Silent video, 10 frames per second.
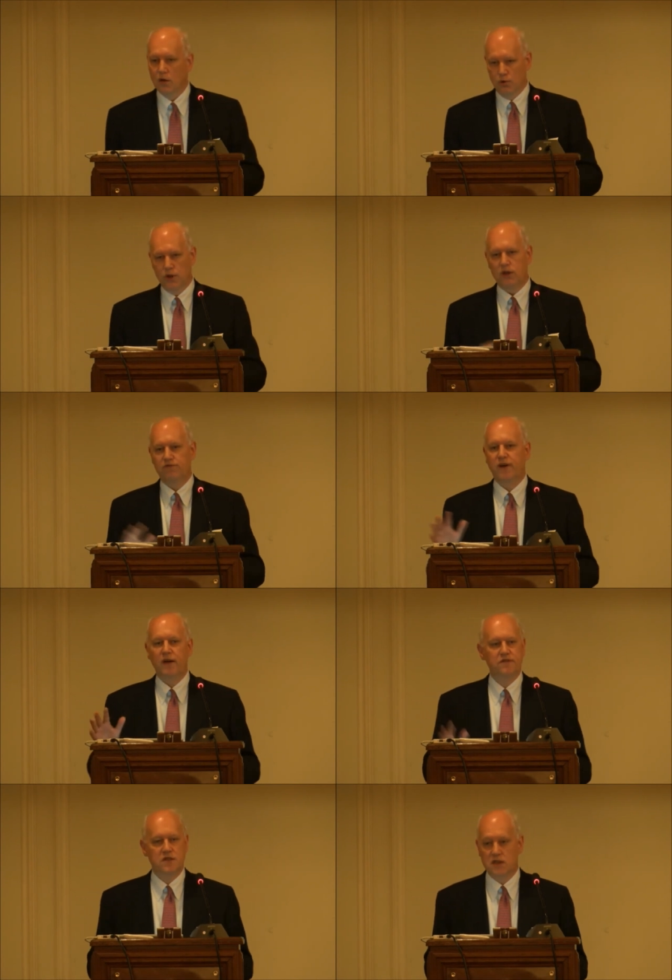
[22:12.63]
We need
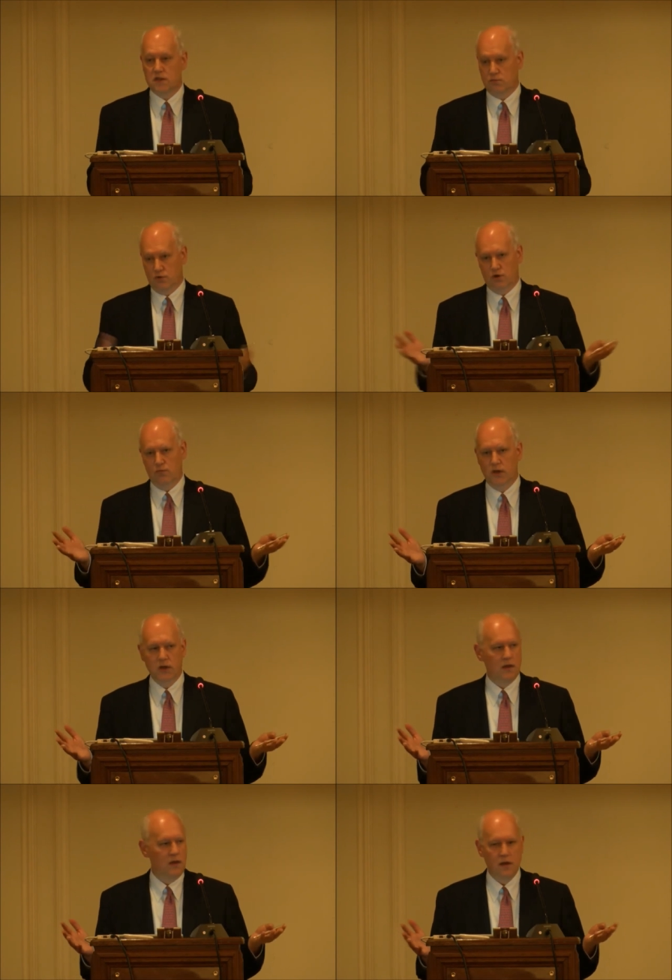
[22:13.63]
five seats. What do you
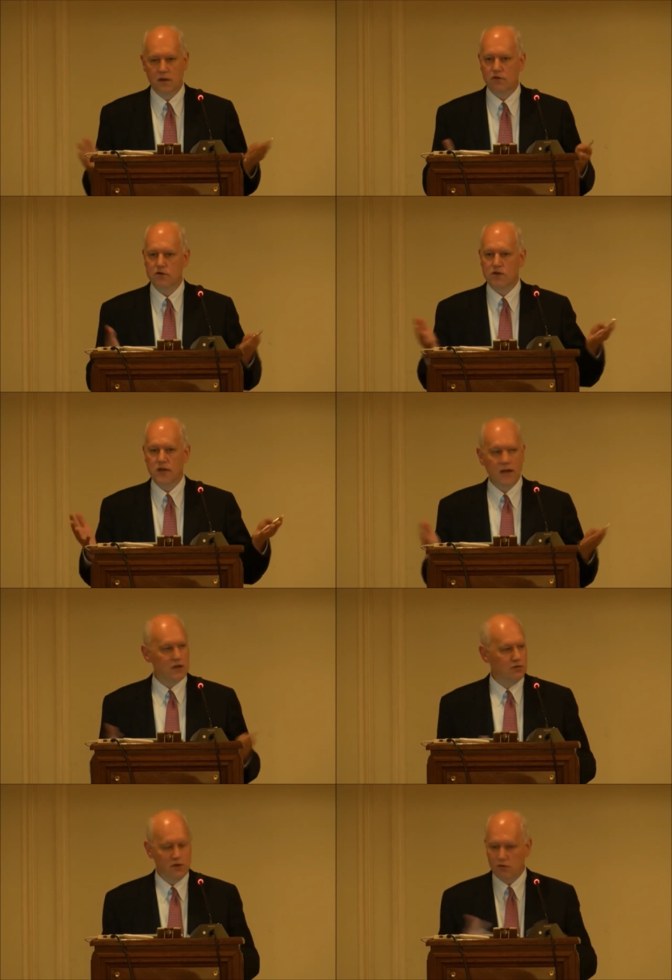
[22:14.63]
mean? There is a
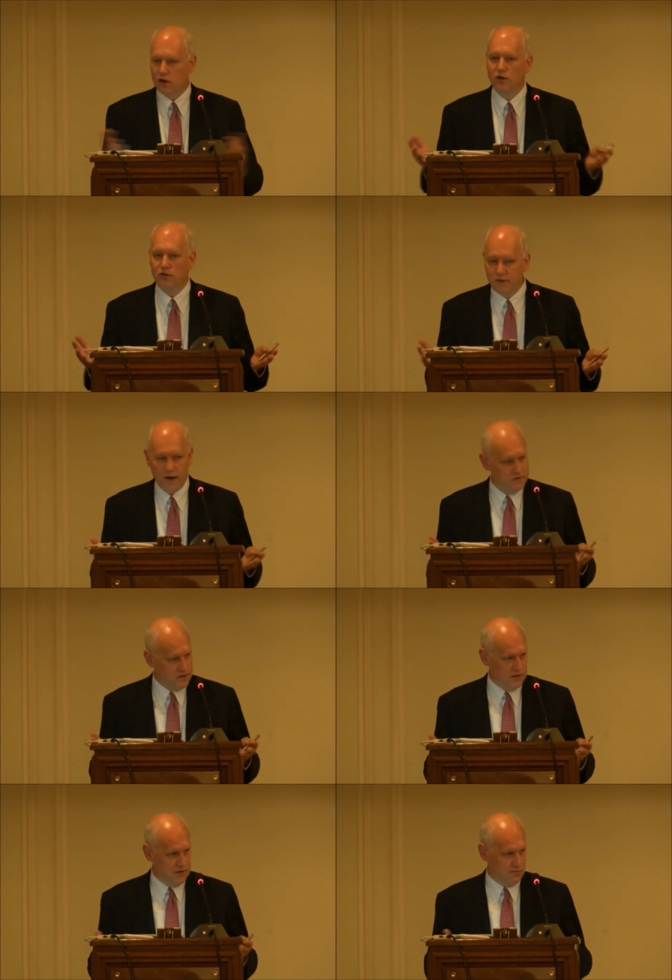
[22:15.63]
statute. There are no five
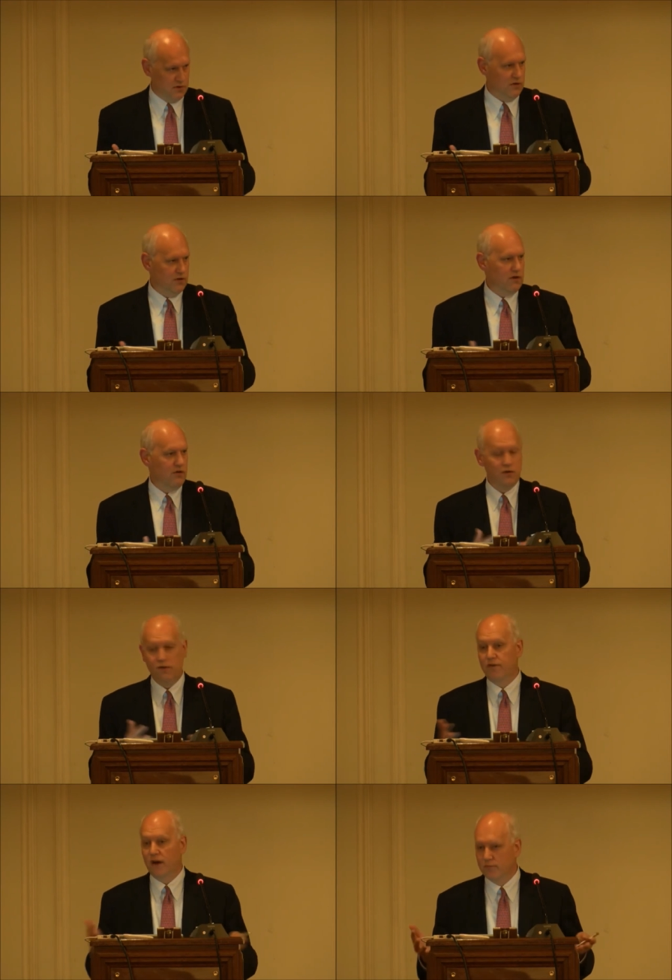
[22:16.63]
seats. You know, there are
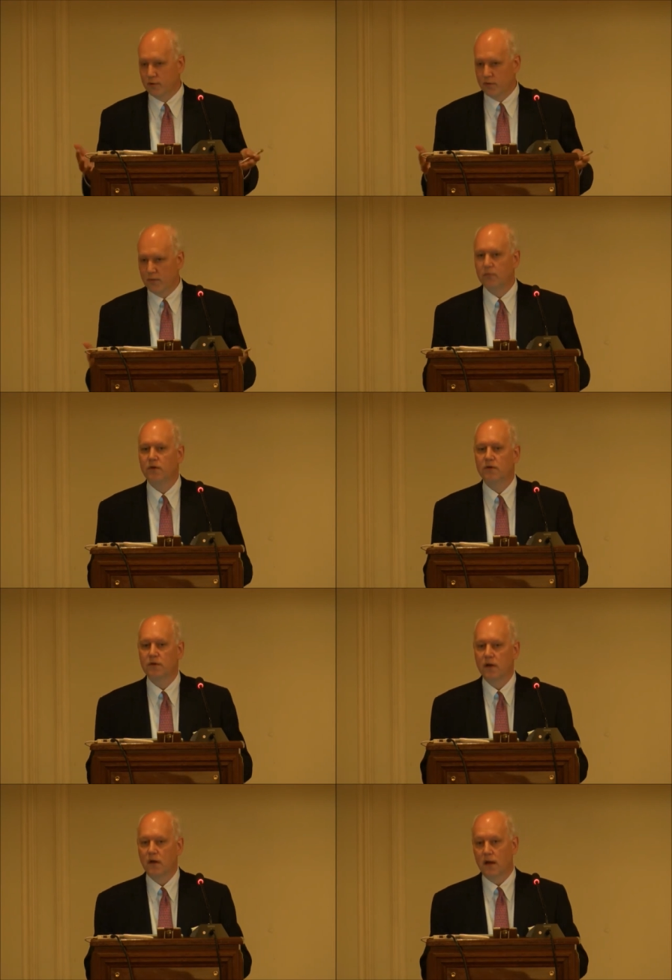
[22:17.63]
only five board members,
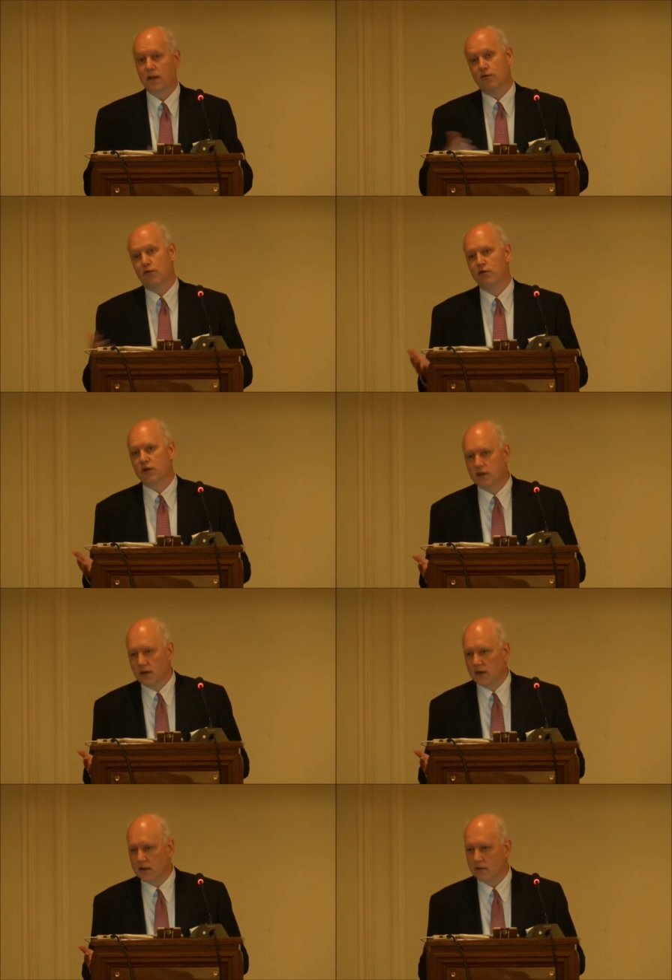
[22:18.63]
and they're already
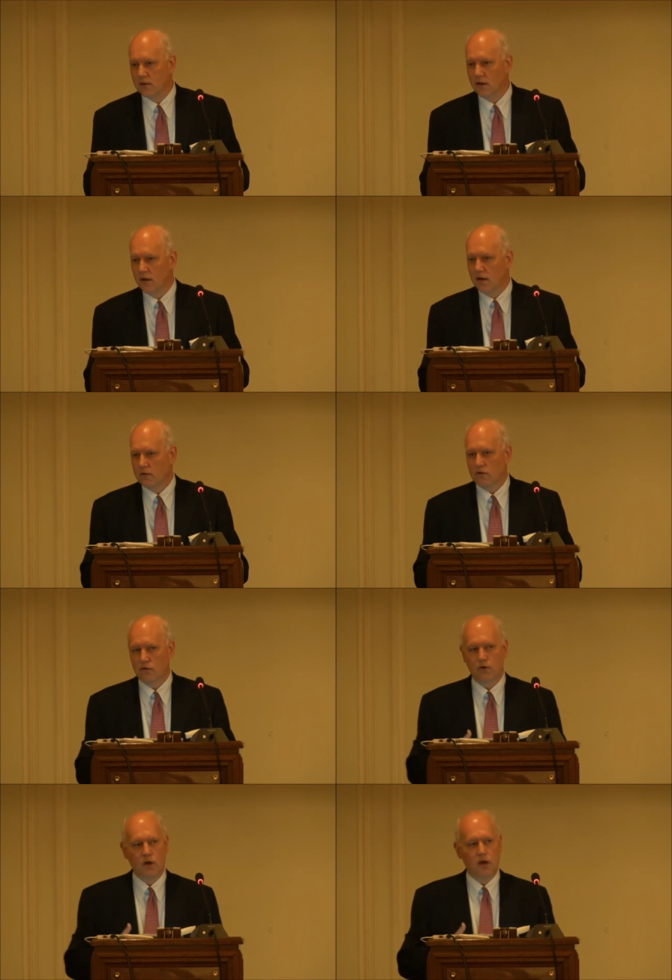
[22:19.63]
taken.
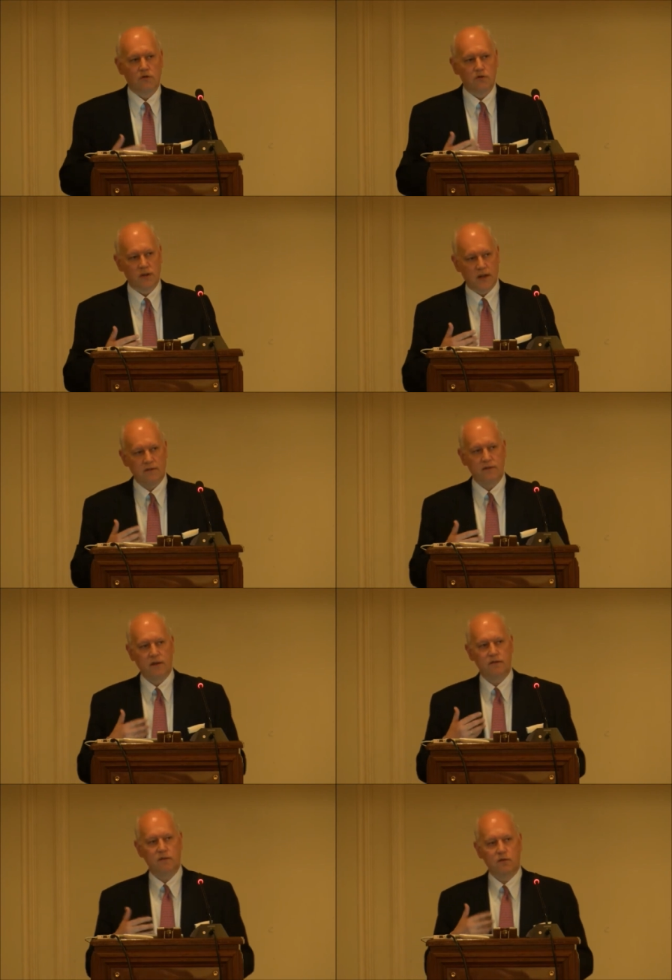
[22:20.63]
So, so in that
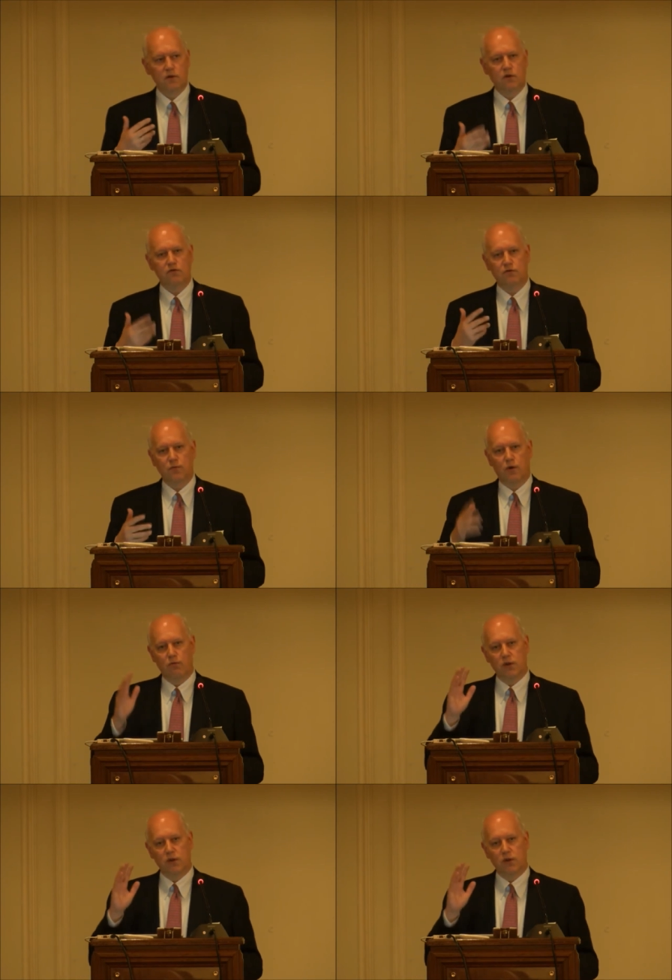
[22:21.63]
sense, you're not too small.